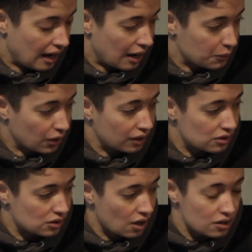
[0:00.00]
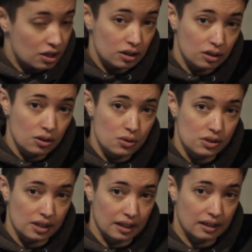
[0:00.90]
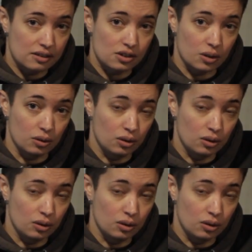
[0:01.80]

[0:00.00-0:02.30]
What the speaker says: and we're going to start to loosen it, so